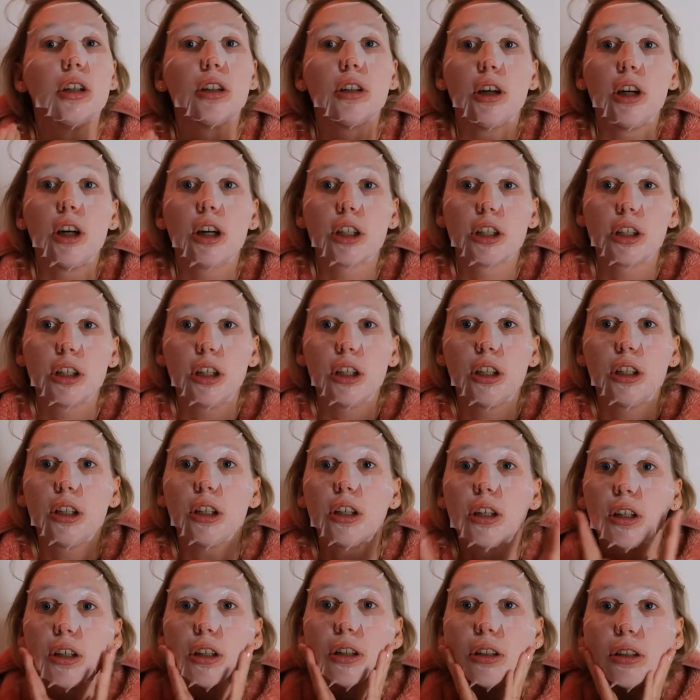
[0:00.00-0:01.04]
Actually,
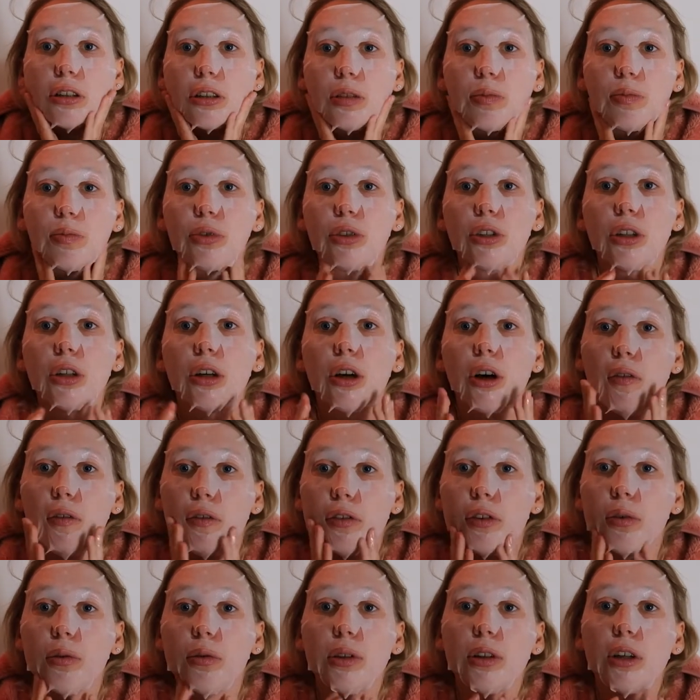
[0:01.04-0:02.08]
it's pretty
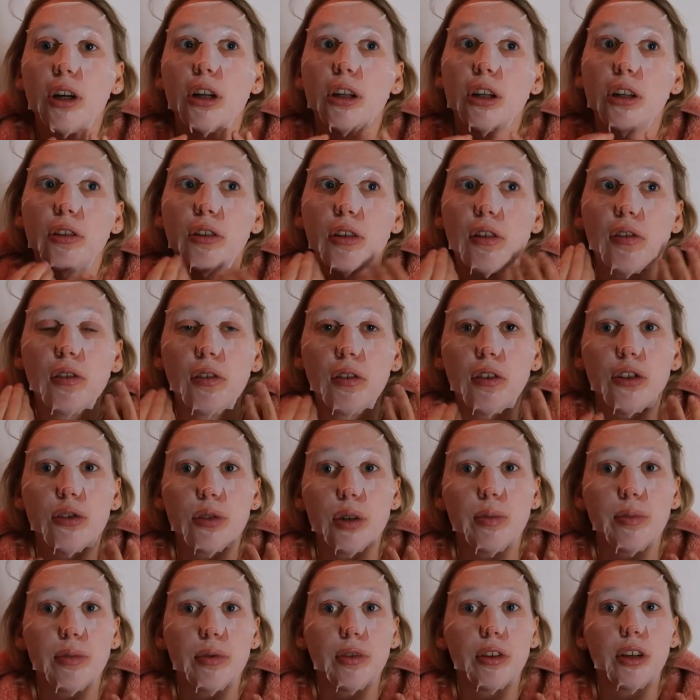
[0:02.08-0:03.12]
comfortable and it doesn't
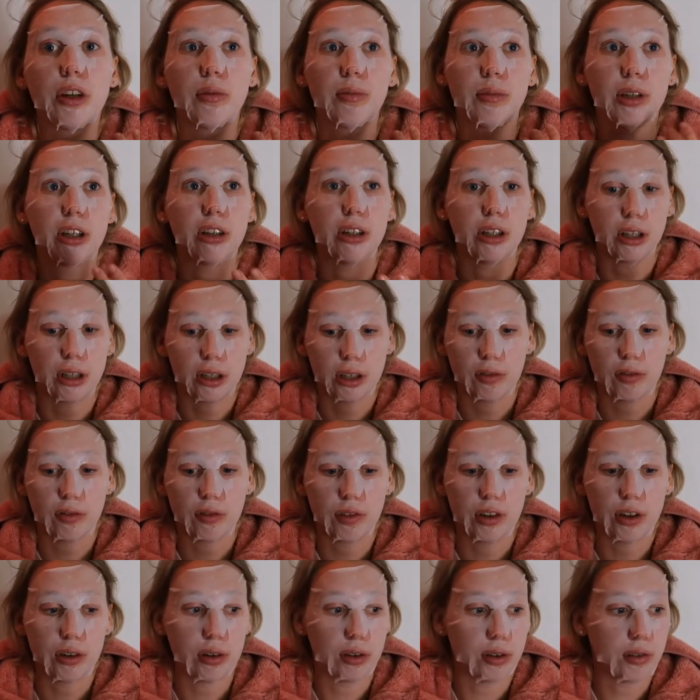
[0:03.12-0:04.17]
drip down my neck.
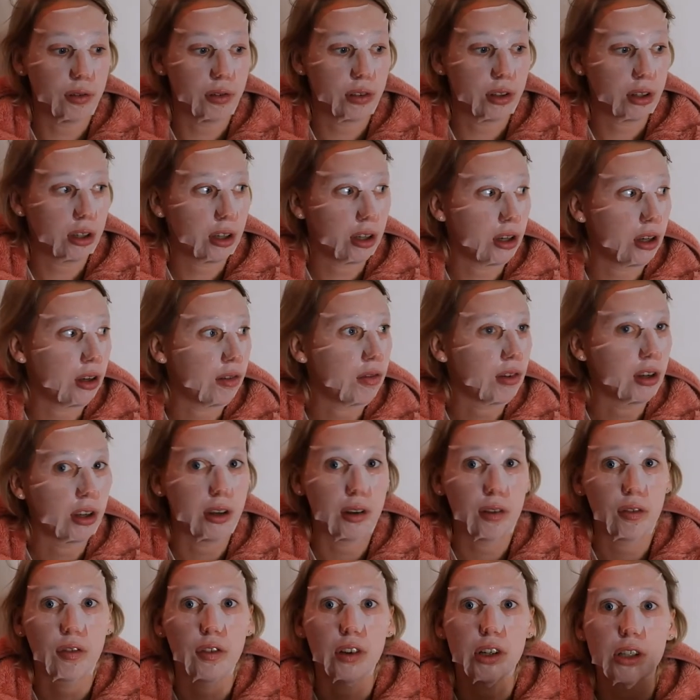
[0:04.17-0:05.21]
Very often I have like
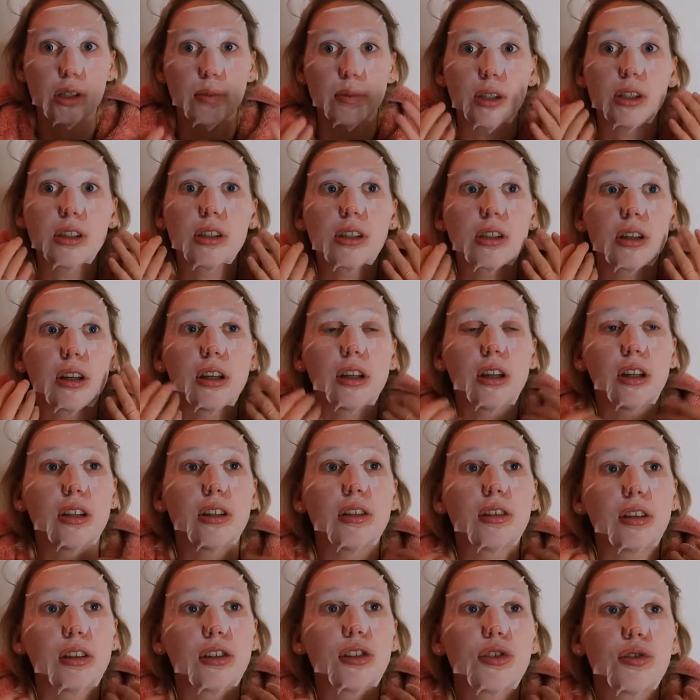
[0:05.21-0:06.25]
face masks and then it
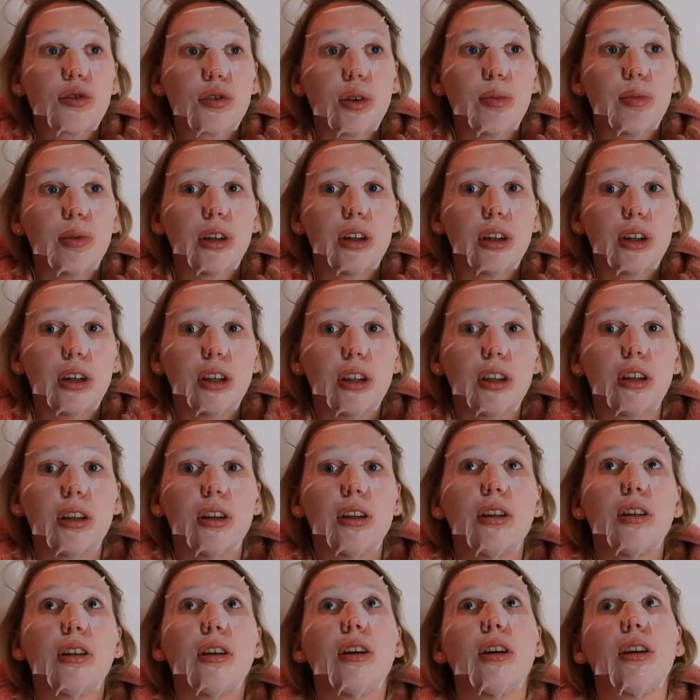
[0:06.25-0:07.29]
starts dripping and then
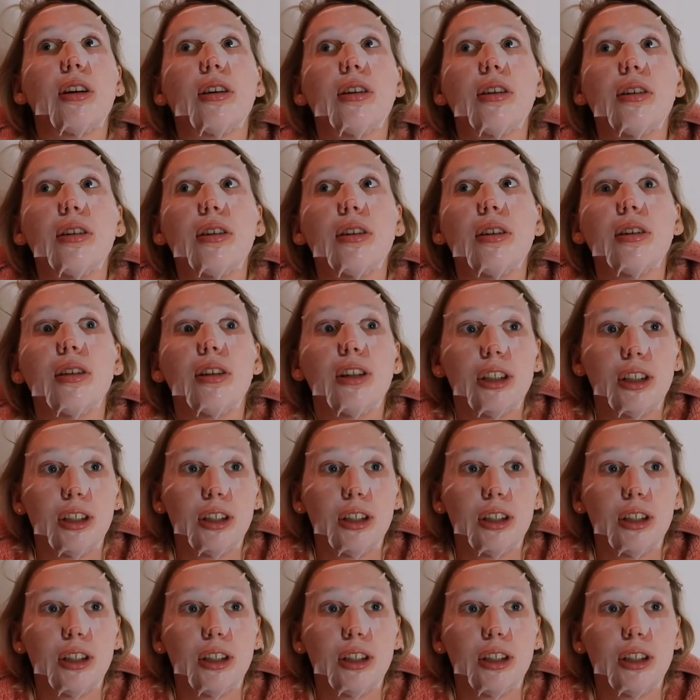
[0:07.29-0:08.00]
you're like, ugh.